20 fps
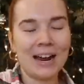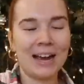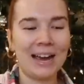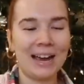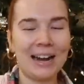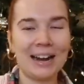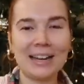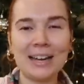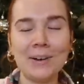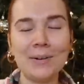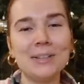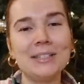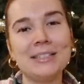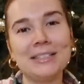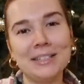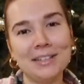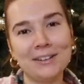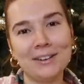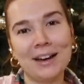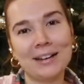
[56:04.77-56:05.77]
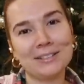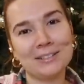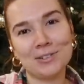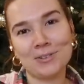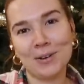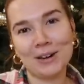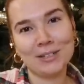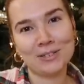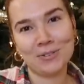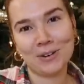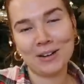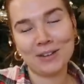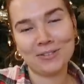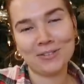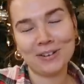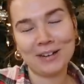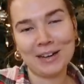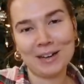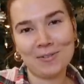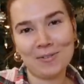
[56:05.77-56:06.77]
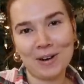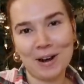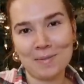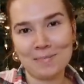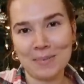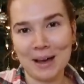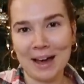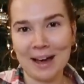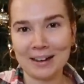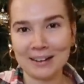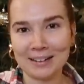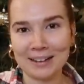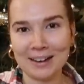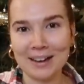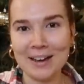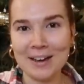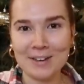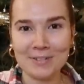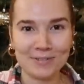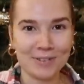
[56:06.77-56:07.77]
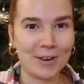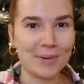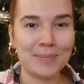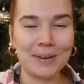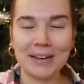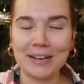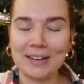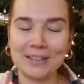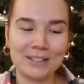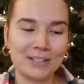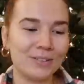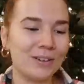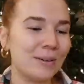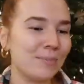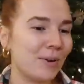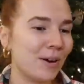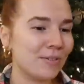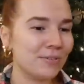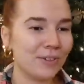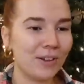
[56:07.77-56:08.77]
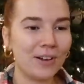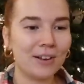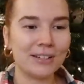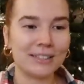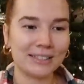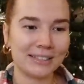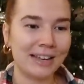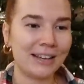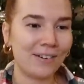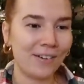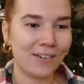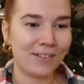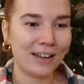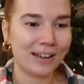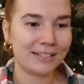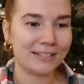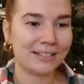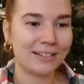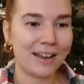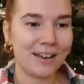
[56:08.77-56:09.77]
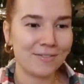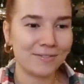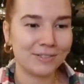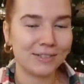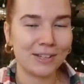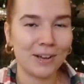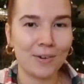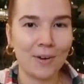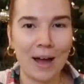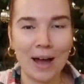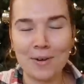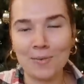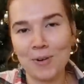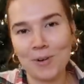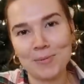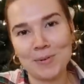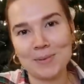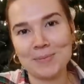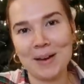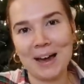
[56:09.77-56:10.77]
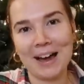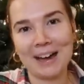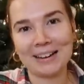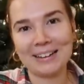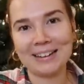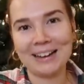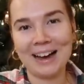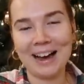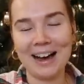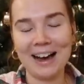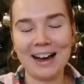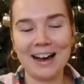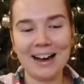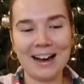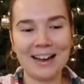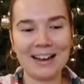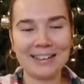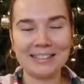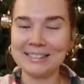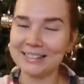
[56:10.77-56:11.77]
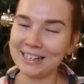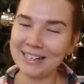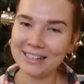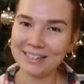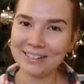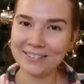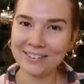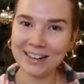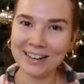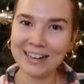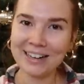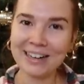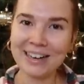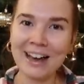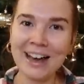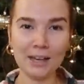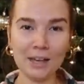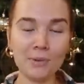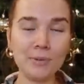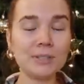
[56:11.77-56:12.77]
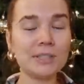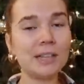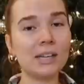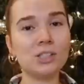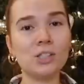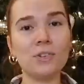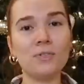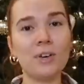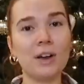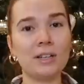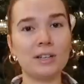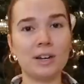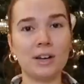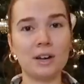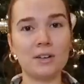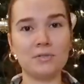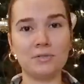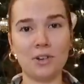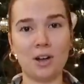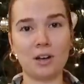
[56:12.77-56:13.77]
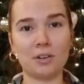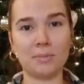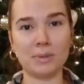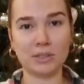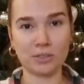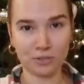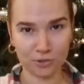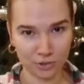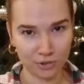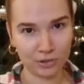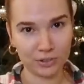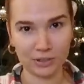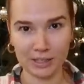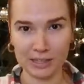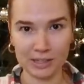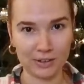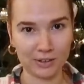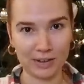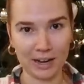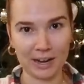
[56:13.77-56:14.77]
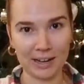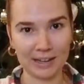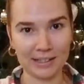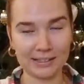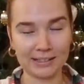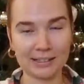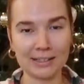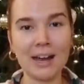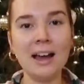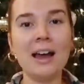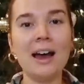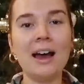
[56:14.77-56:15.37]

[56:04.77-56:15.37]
And I can't wait to see you guys in 2023 when I'm back filming and doing more vlogs and all that stuff. So I will be back in January. It was such a fun year of Vlogmas, truly, you guys.